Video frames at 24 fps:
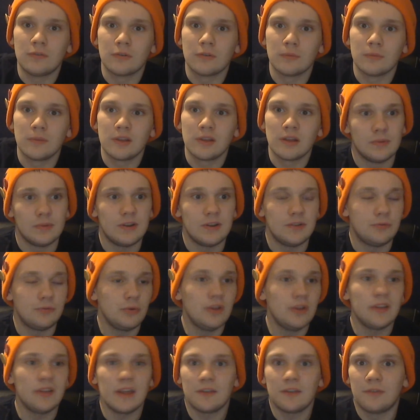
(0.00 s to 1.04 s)
for me. But if
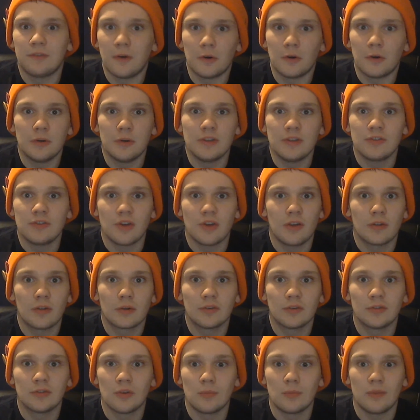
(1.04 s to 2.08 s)
we like follow each
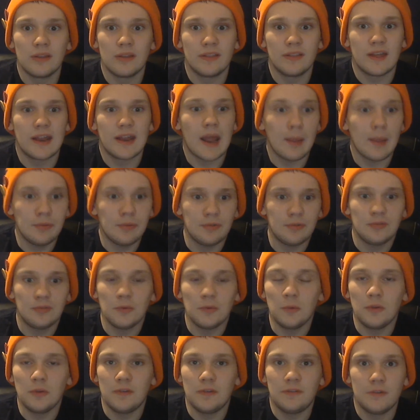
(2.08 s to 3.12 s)
other or something like that,
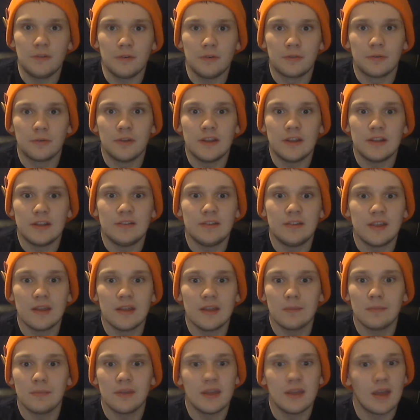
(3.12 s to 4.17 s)
absolutely feel free to
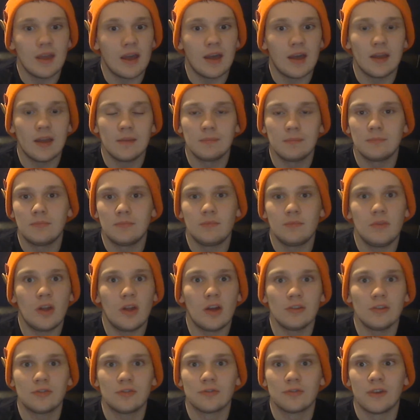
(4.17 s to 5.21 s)
DM me. I'm
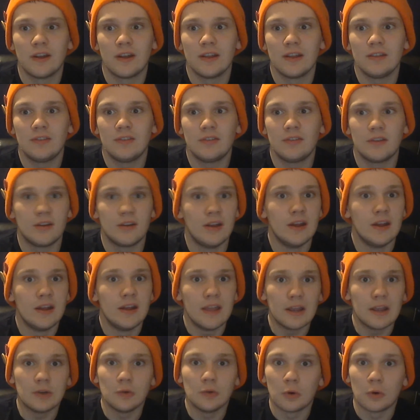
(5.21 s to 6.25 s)
not trying to
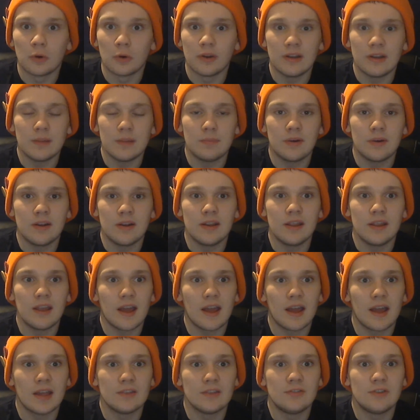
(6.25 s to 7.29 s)
ignore anybody.
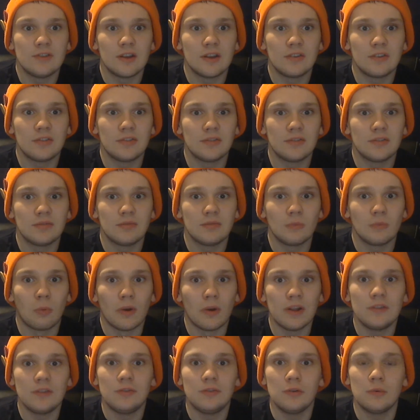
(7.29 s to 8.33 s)
I just
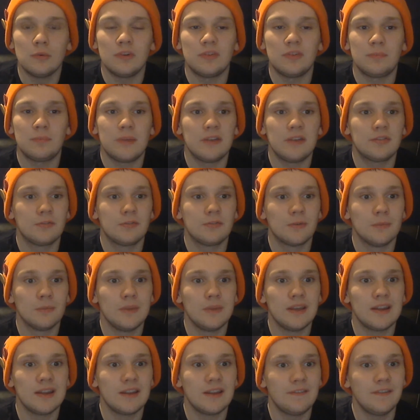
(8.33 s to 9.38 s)
want to do what's best for
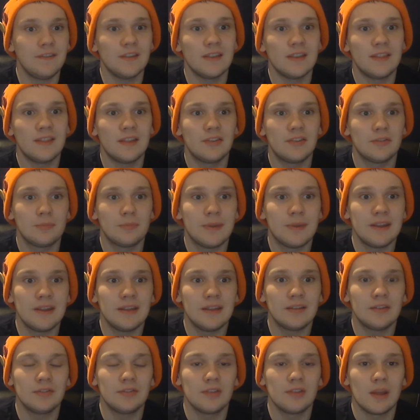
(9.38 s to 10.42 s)
me, and I feel that that's
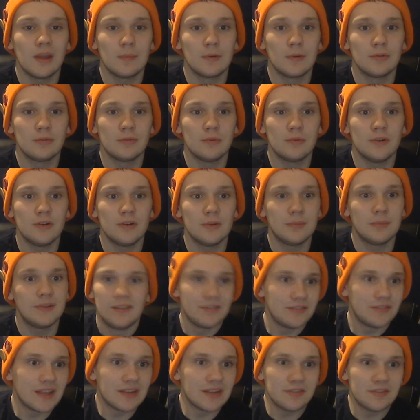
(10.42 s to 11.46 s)
spending less time on Twitter.
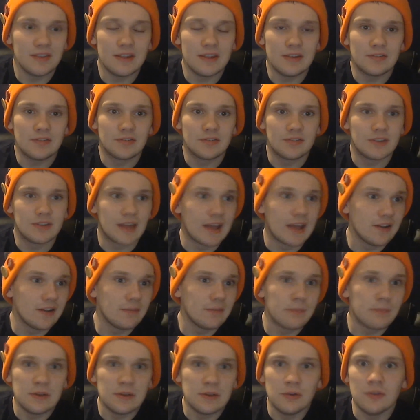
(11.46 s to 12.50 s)
This next thing is kind of
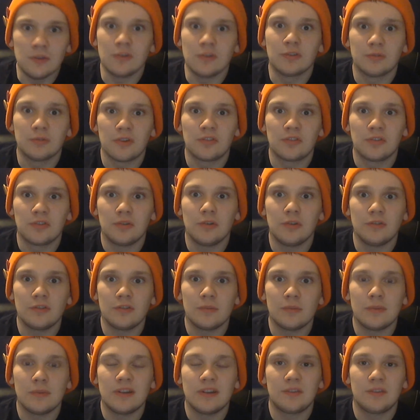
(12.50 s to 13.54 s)
my New Year's
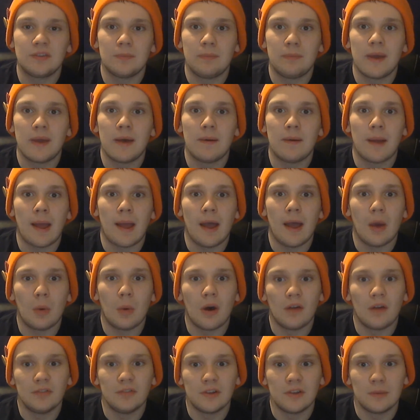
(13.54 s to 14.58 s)
resolution, but it's about how
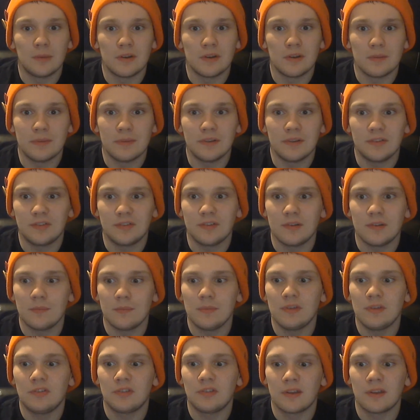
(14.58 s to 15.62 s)
often I'm going to be listening to
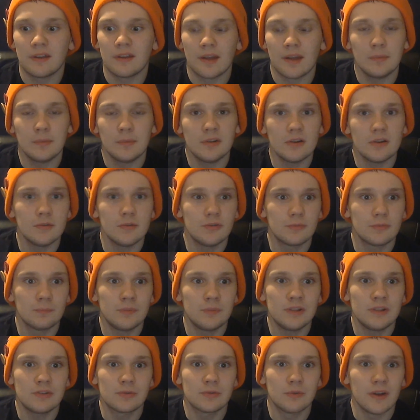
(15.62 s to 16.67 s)
music. I'm going to
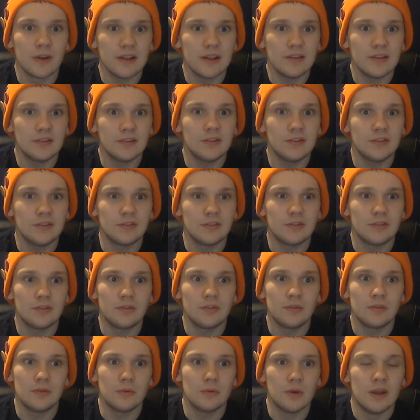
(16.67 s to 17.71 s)
be trying to listen
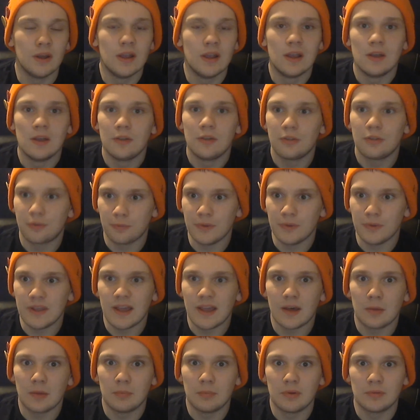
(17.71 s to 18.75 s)
to 3
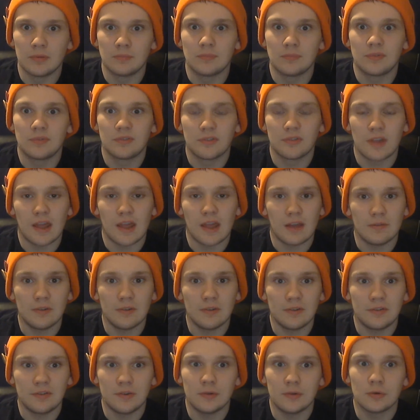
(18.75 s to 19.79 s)
albums every
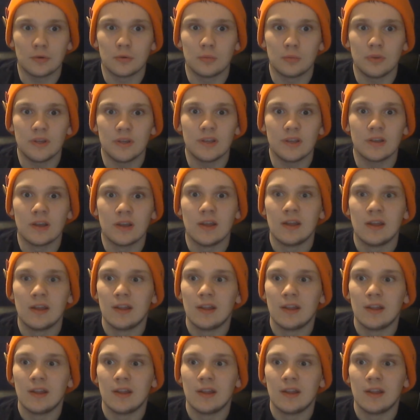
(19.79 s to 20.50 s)
single week.